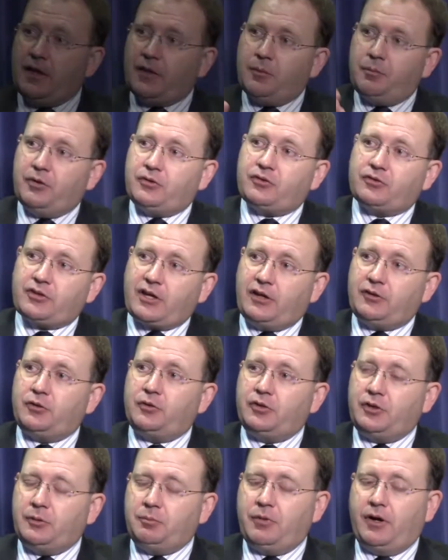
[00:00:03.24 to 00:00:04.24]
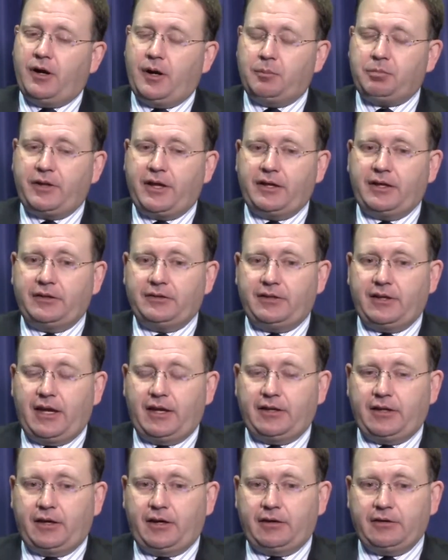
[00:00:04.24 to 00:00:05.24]
the business continuity planning
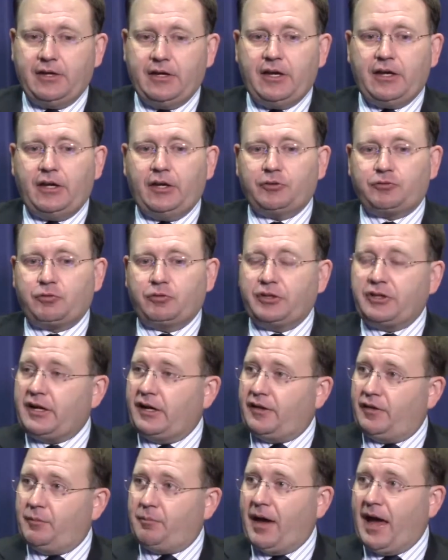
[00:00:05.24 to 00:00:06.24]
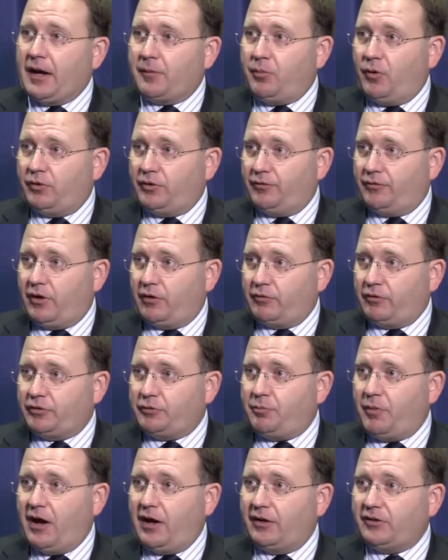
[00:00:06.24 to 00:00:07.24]
data is really kind of the backbone of our
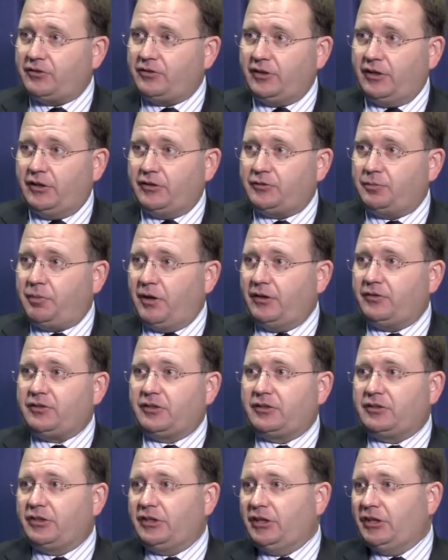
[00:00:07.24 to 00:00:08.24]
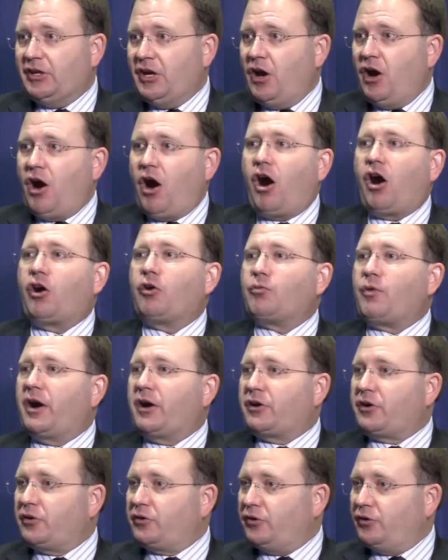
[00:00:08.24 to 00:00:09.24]
response. It's basically our
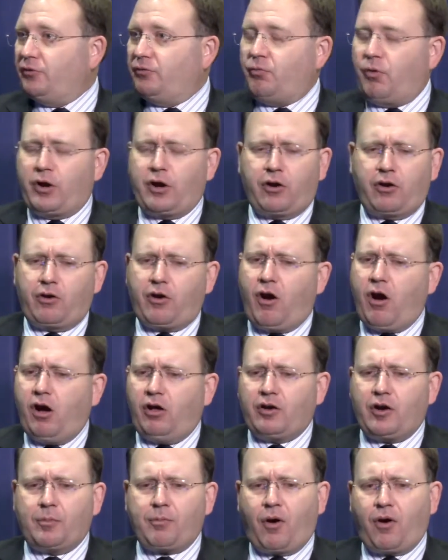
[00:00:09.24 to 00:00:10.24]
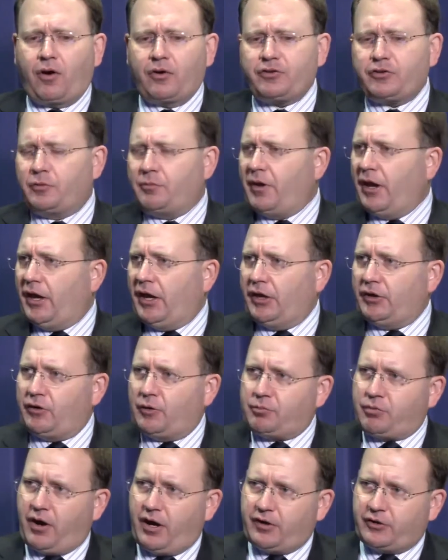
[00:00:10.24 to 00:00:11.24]
record of where all our parts are made,
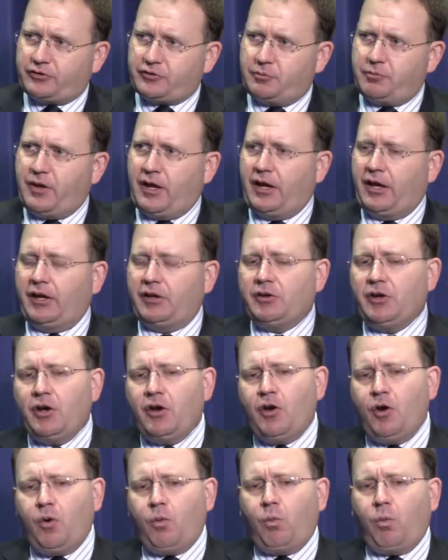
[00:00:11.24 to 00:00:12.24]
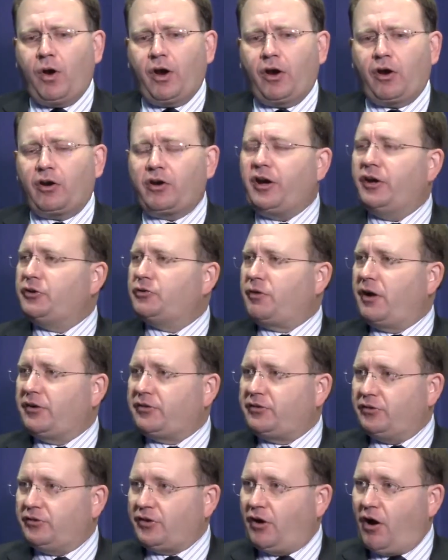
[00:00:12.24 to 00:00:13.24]
our products are made, where
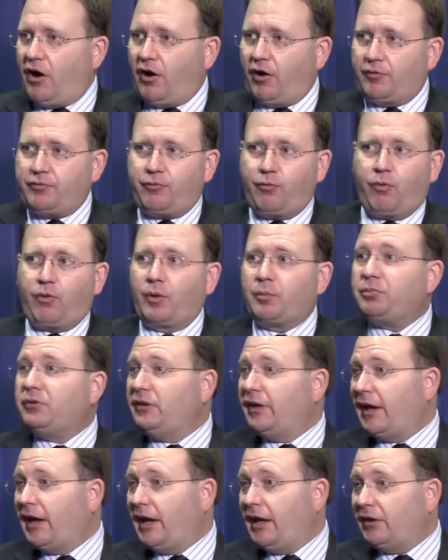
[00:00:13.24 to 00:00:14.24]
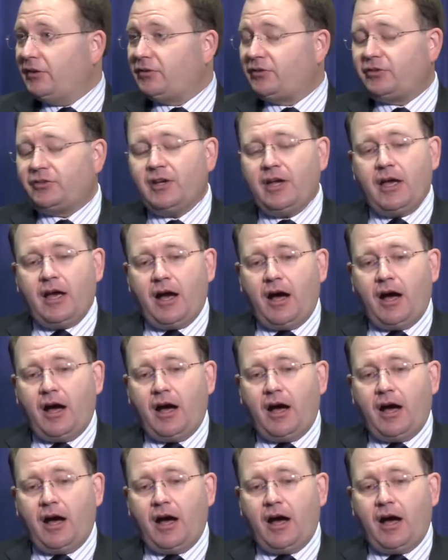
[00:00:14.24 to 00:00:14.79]
addresses are for plants,